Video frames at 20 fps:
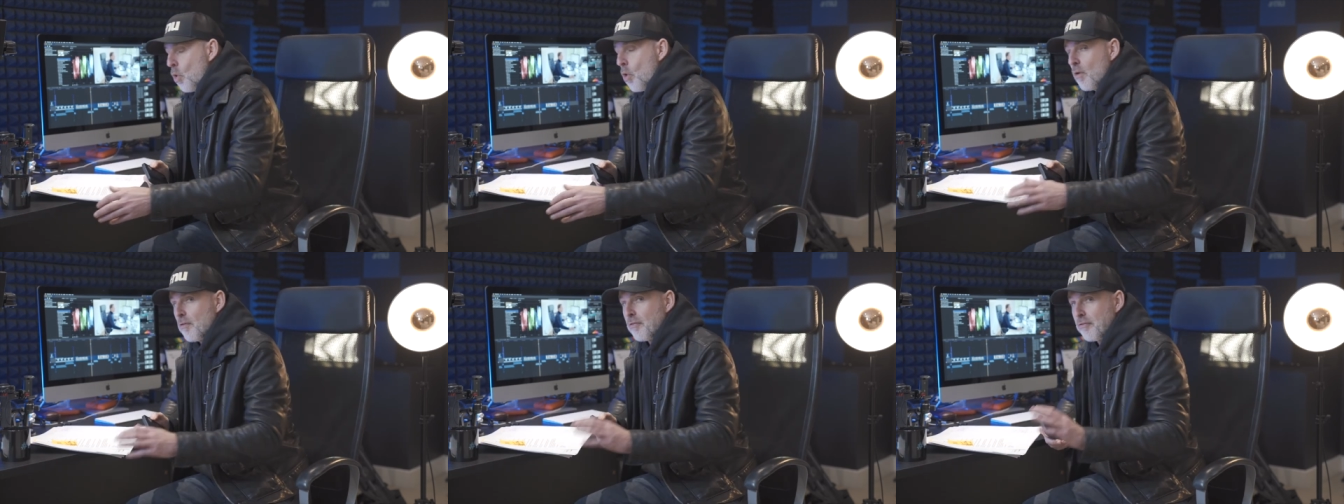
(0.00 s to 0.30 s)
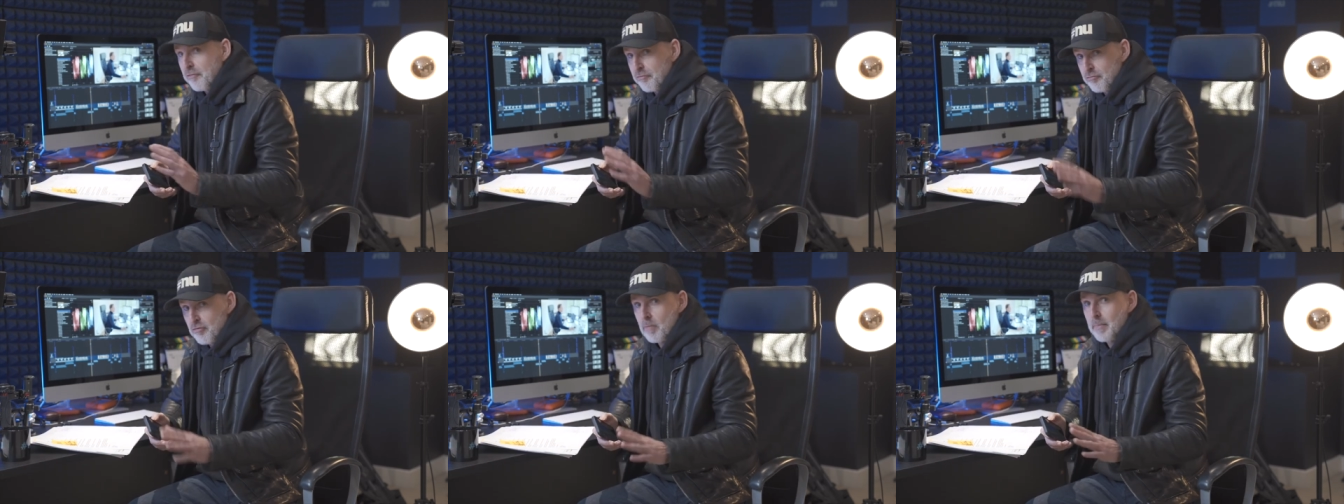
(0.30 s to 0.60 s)

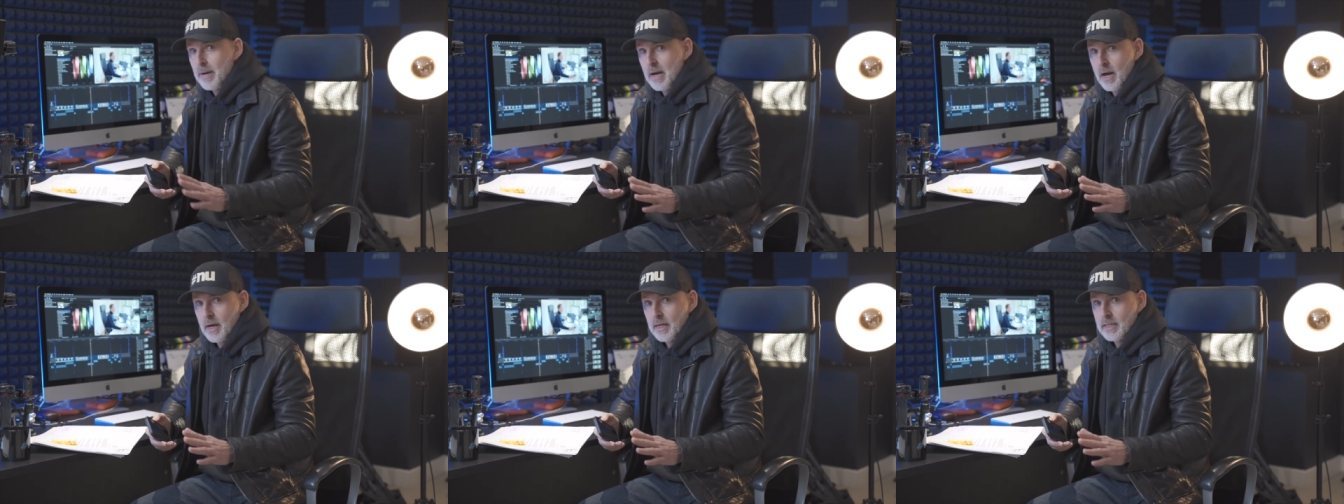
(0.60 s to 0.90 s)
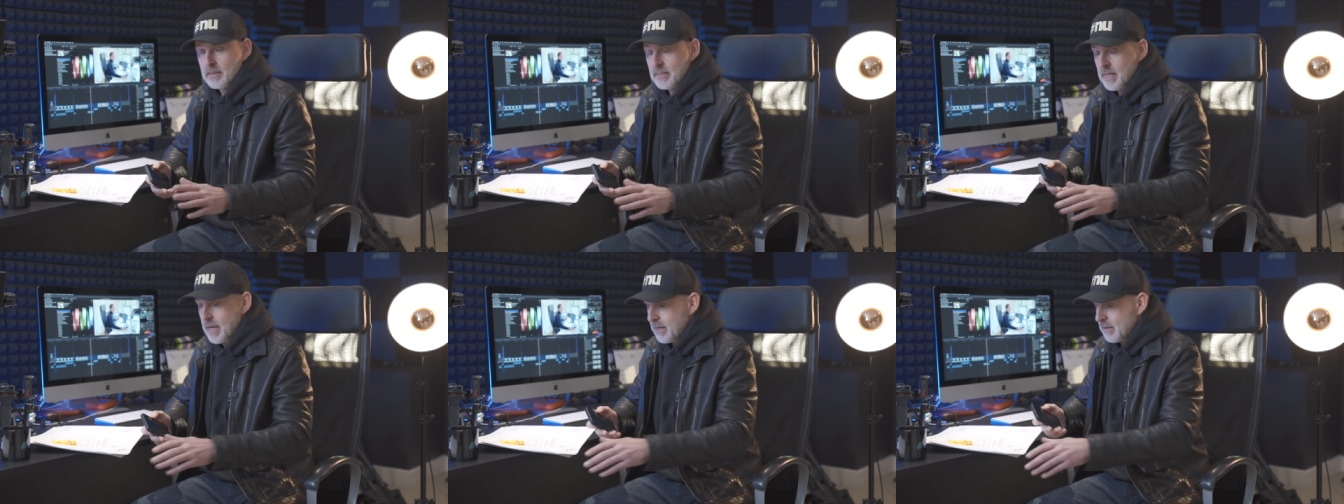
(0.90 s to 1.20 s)
from
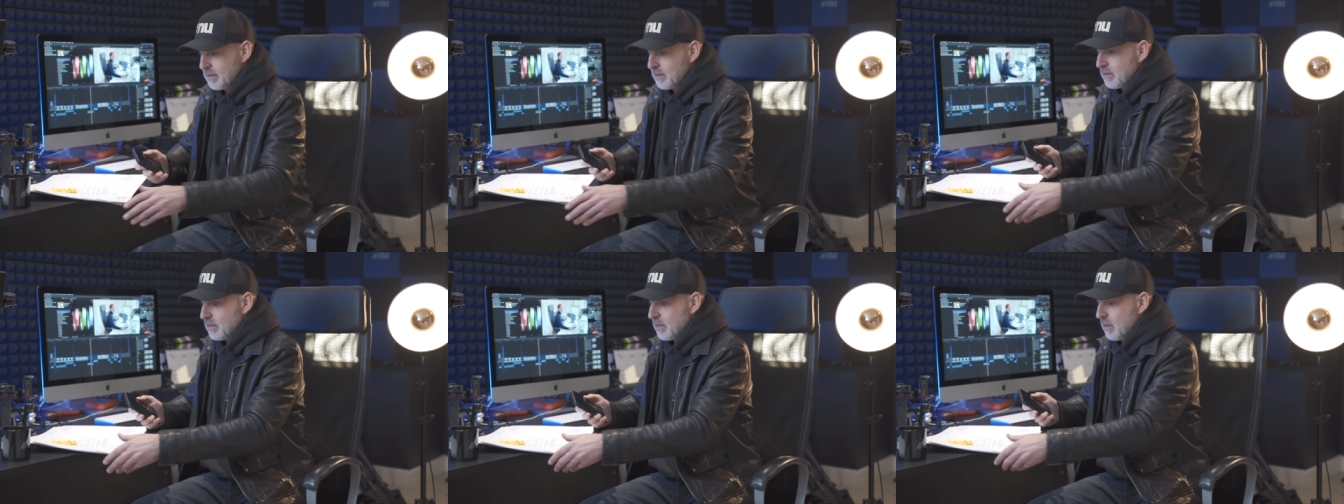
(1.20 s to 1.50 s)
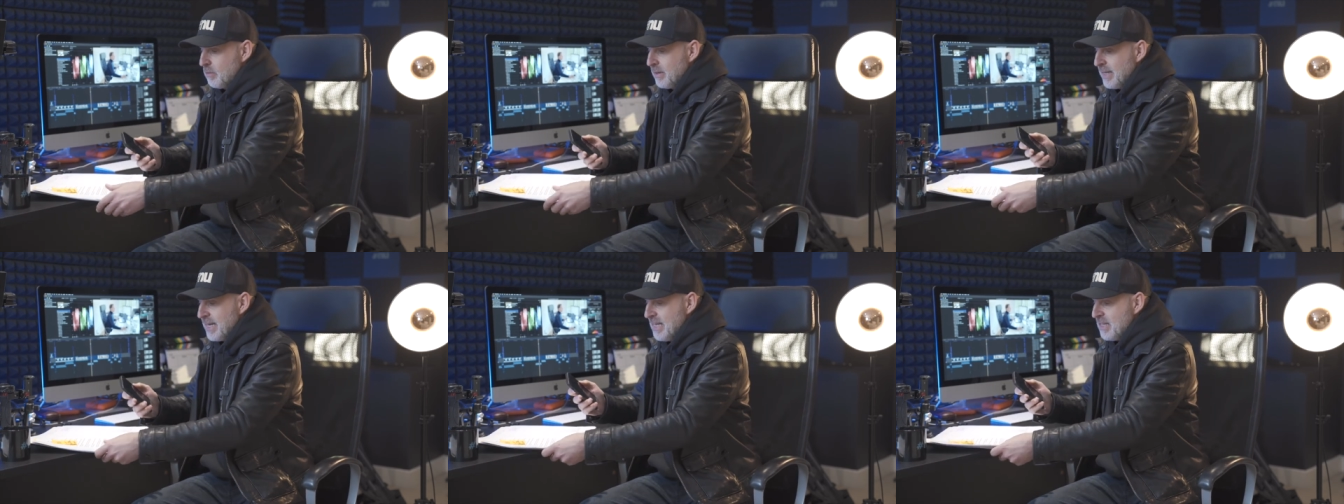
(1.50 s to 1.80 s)
architects.
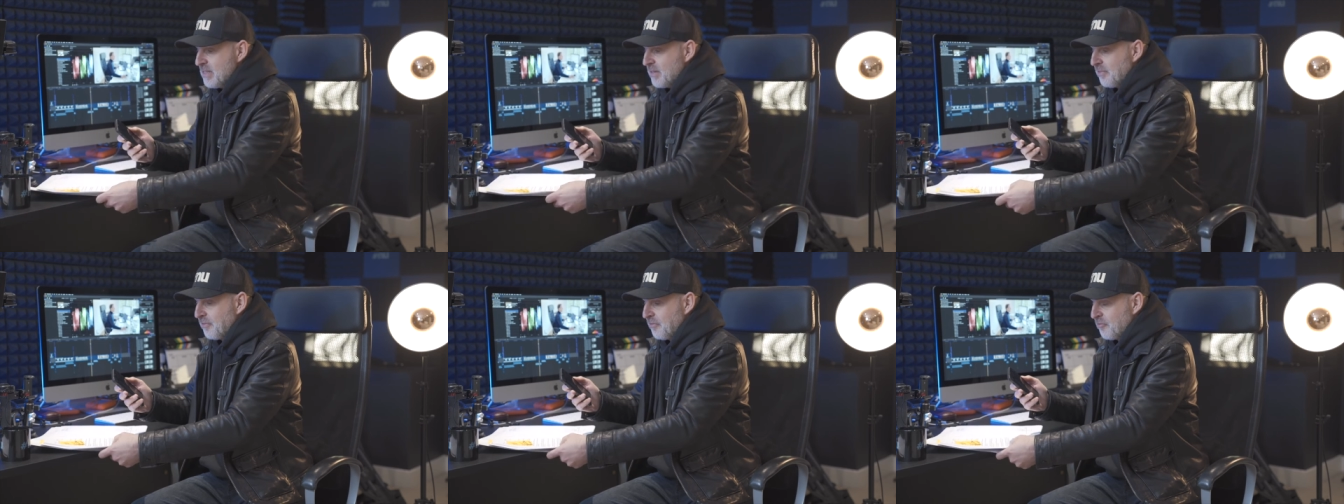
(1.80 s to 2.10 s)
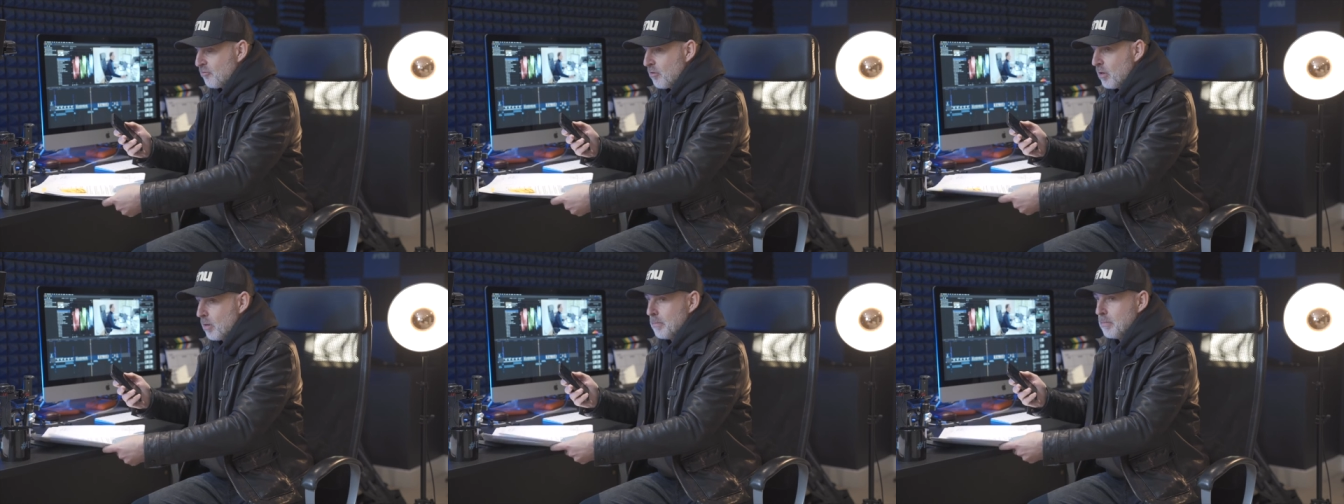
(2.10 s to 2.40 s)
So these are
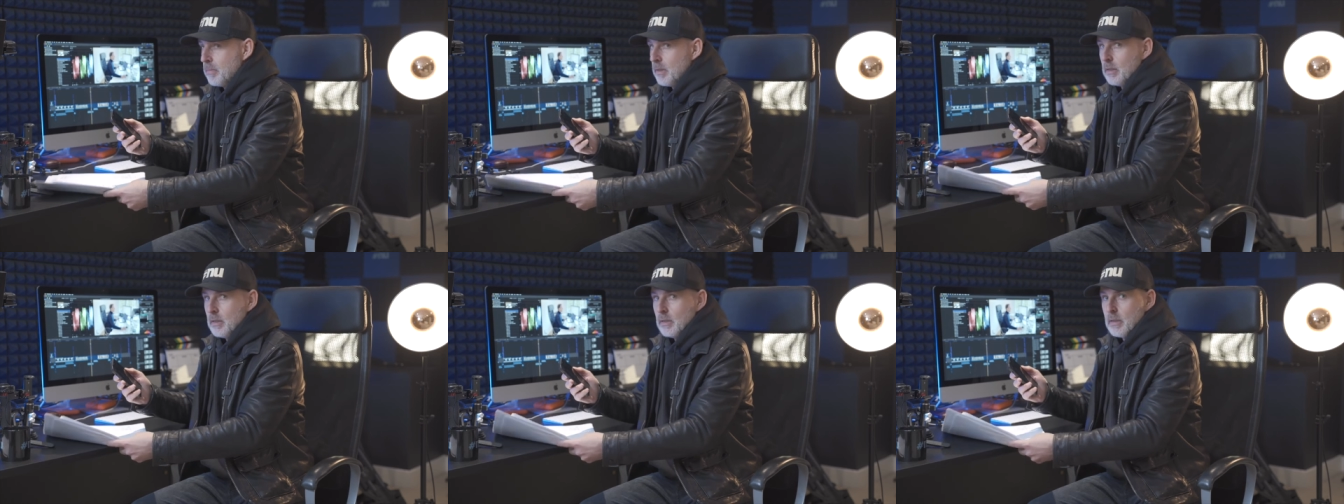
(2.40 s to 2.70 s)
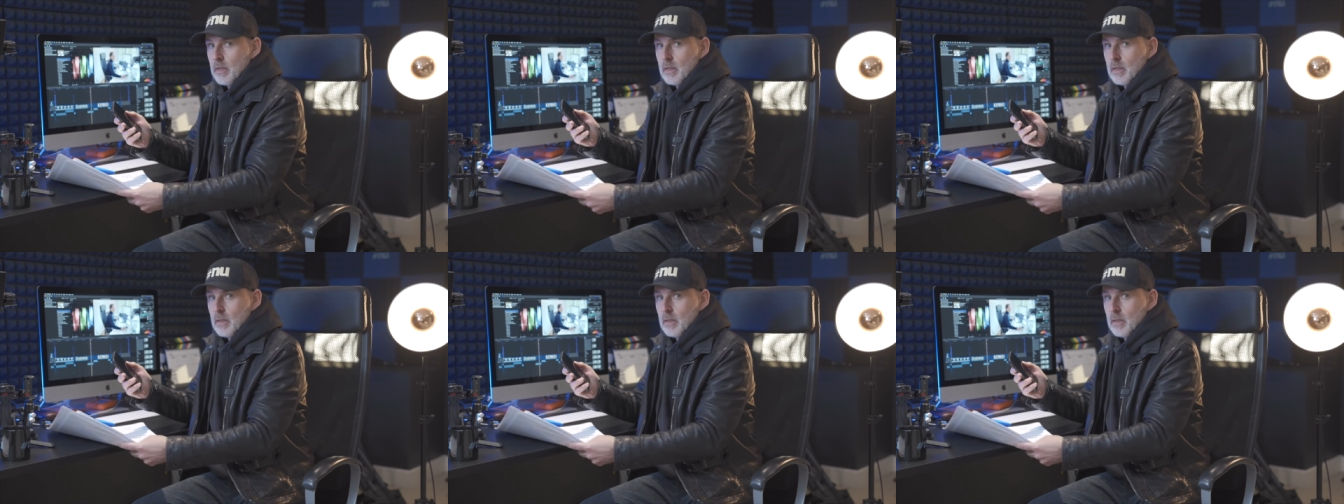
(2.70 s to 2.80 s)
from